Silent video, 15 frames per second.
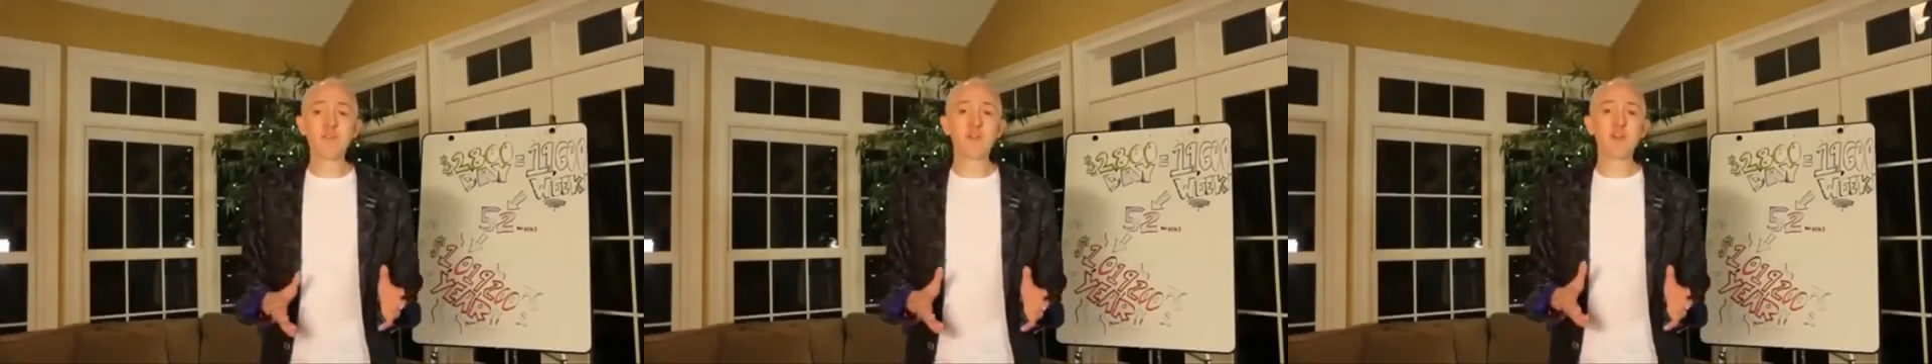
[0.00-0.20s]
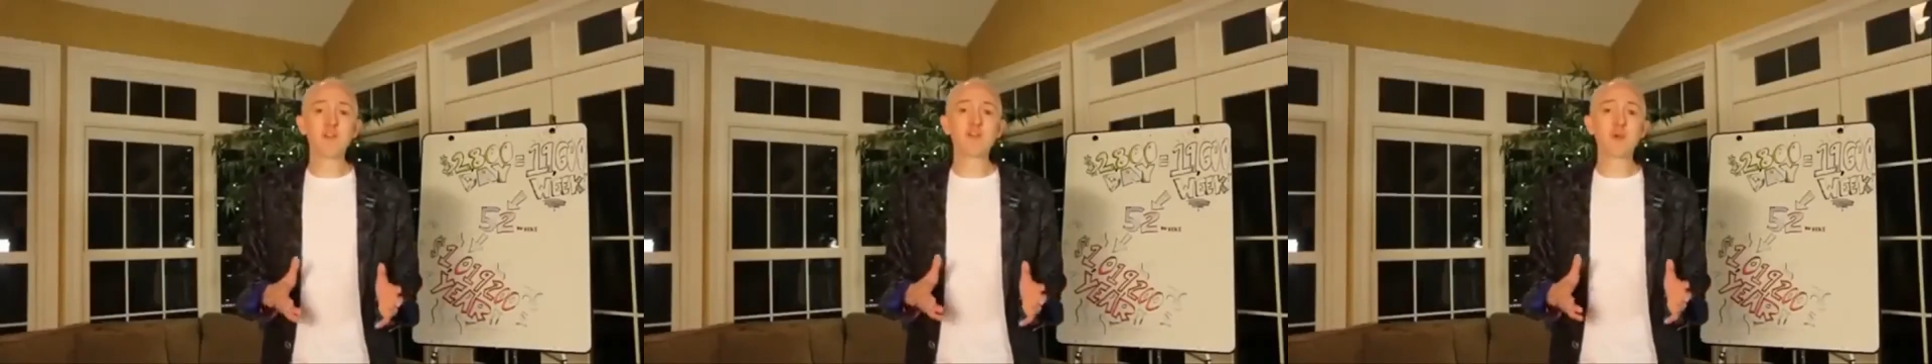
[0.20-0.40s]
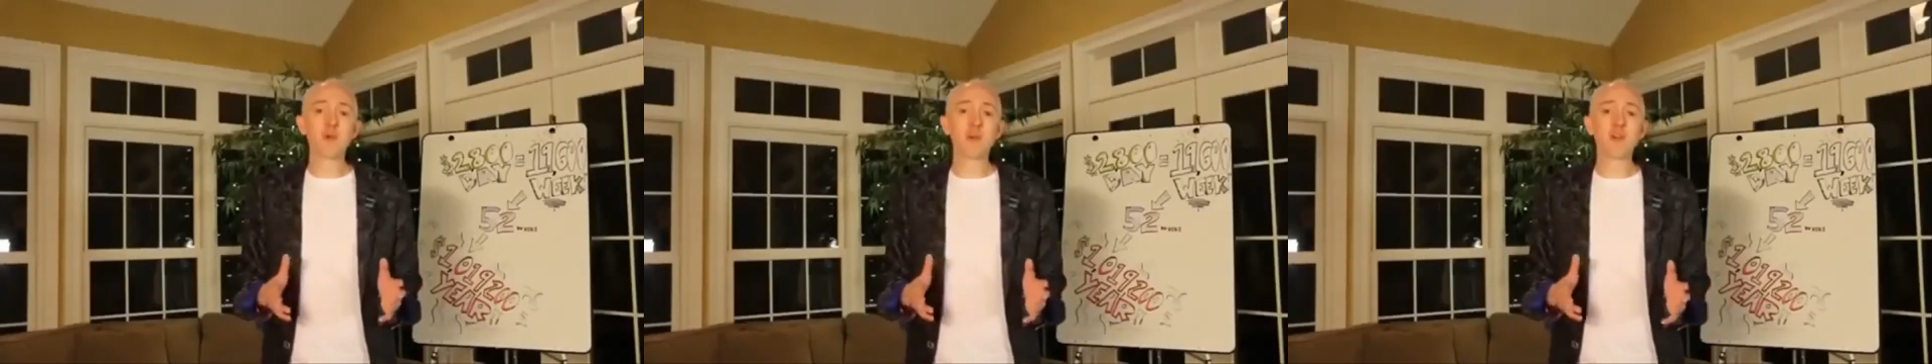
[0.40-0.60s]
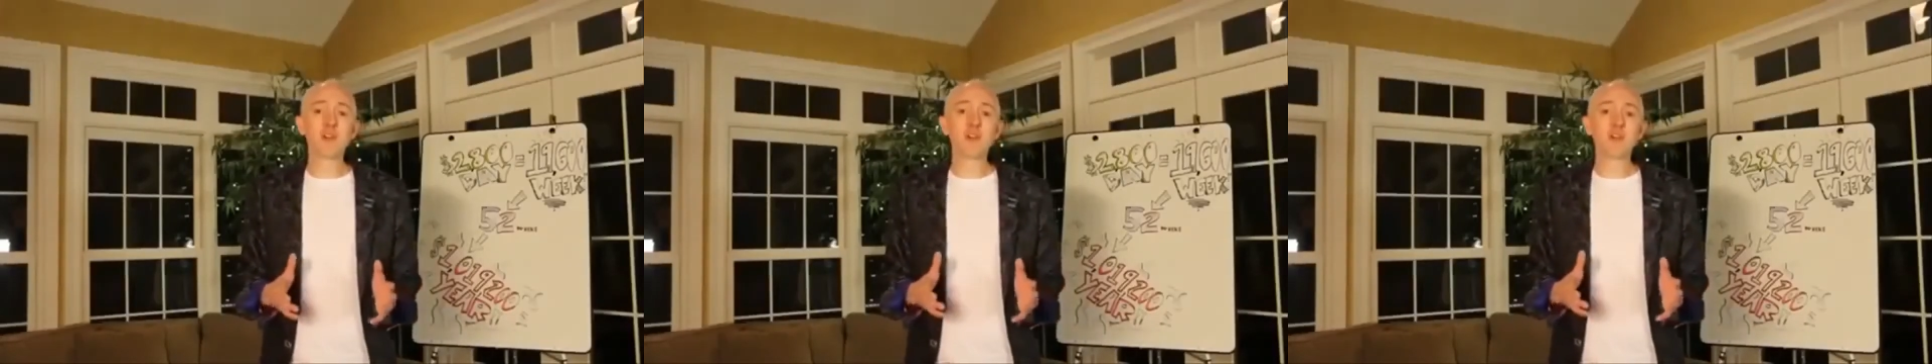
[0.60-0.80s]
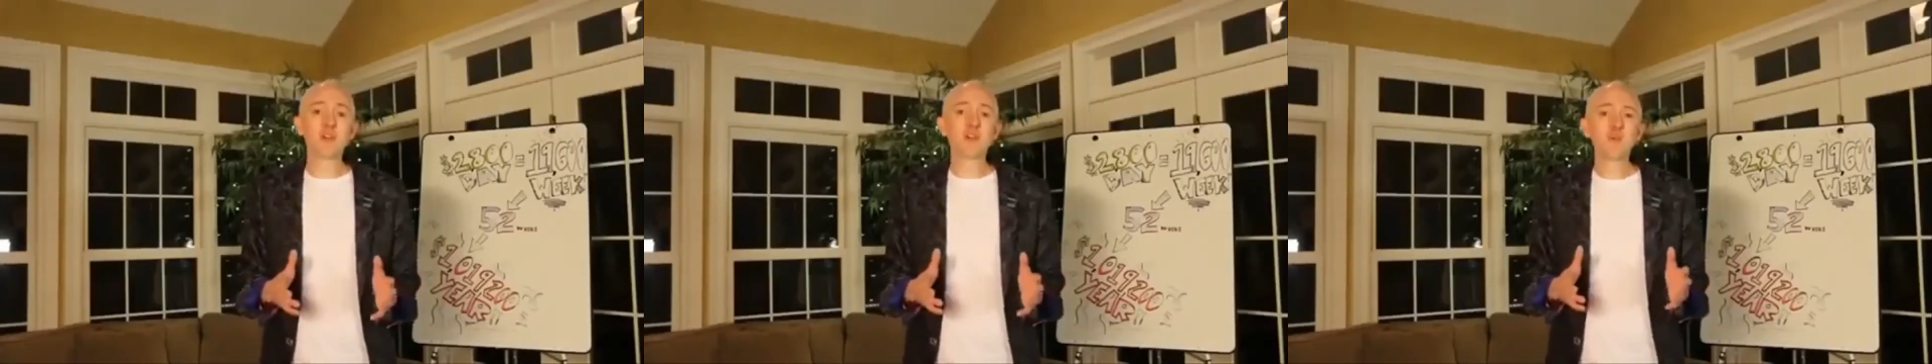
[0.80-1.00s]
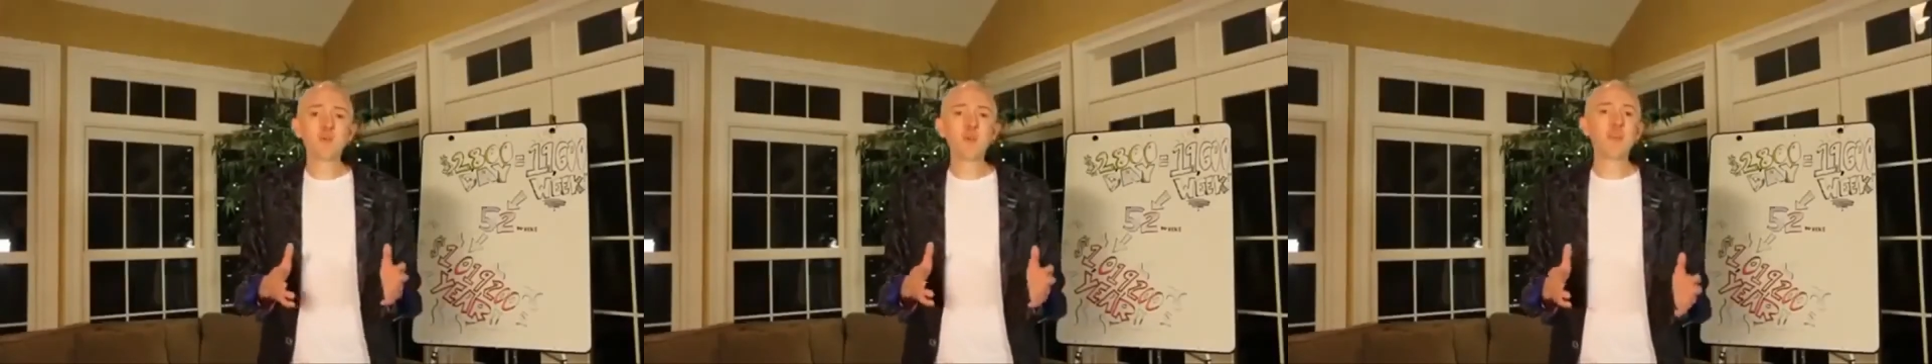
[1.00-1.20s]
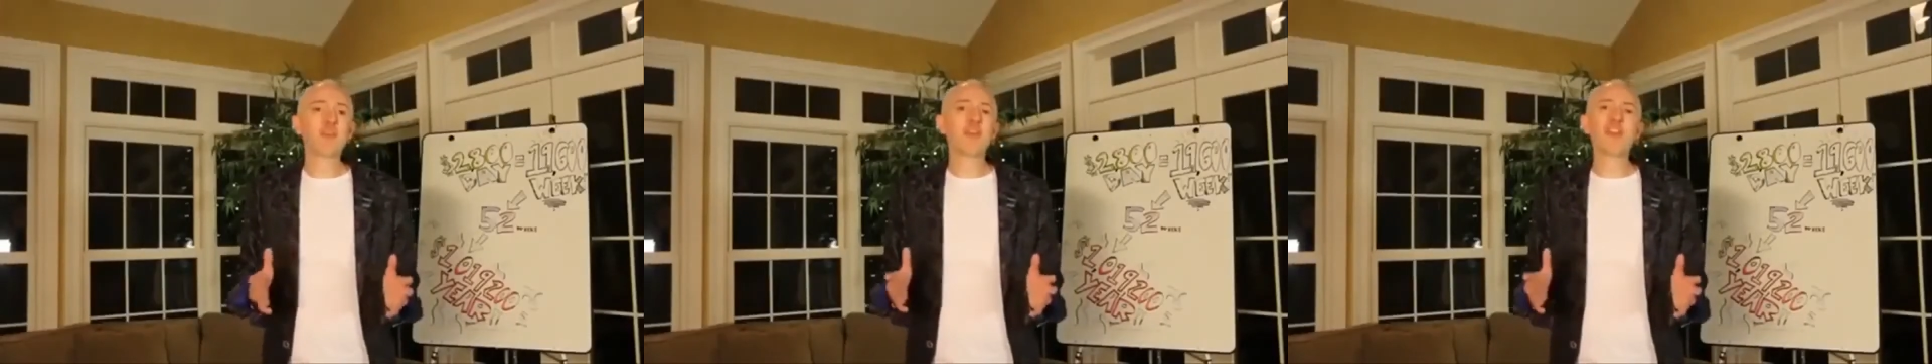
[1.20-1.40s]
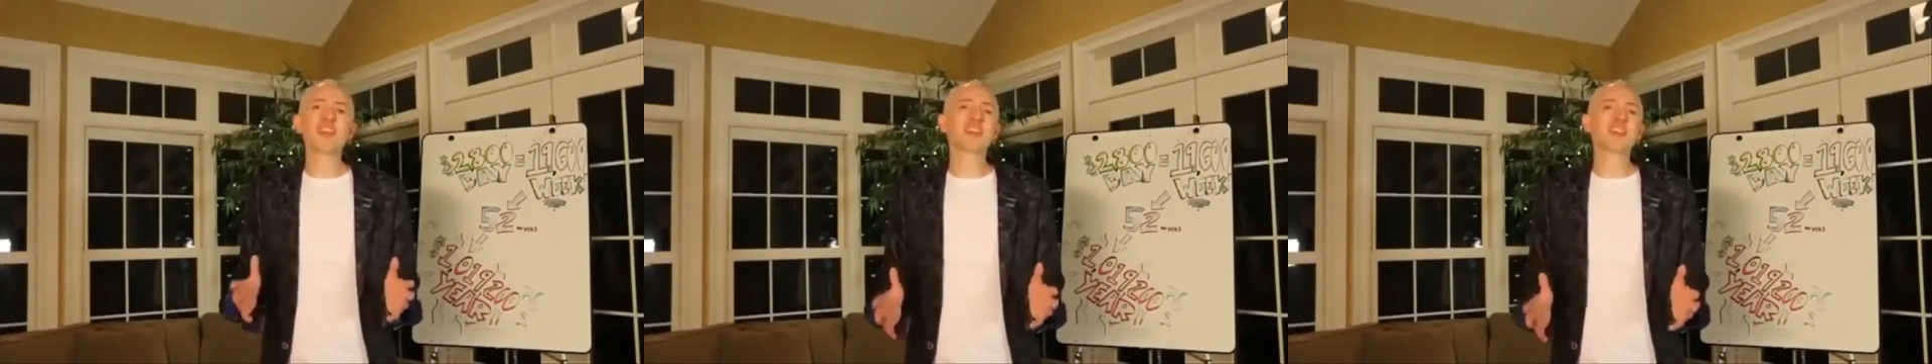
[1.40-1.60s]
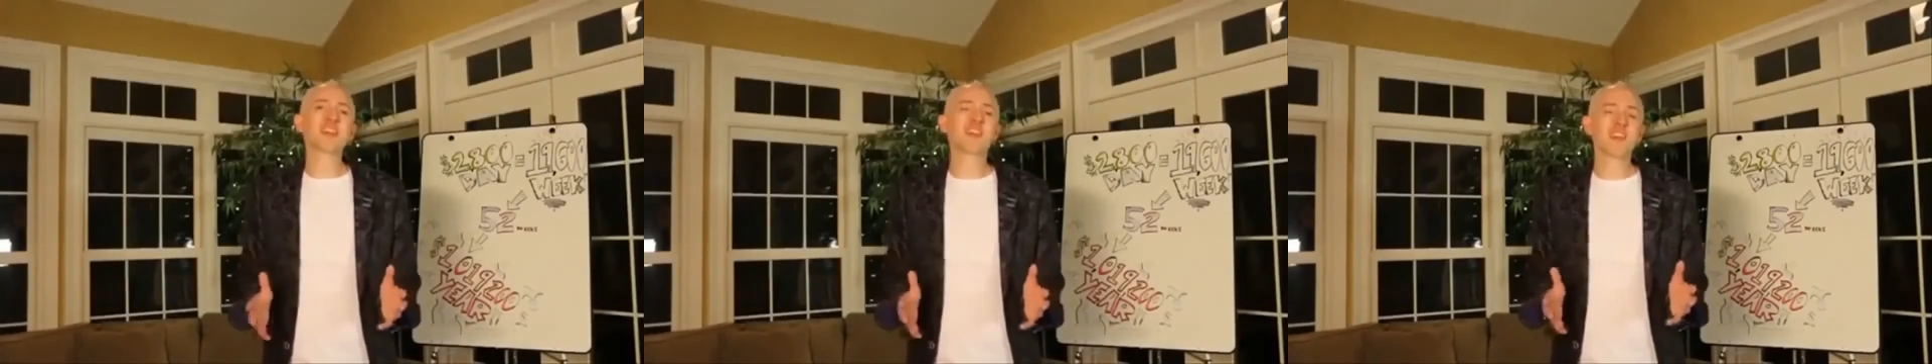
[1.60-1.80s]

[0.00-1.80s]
and therefore you wouldn't think that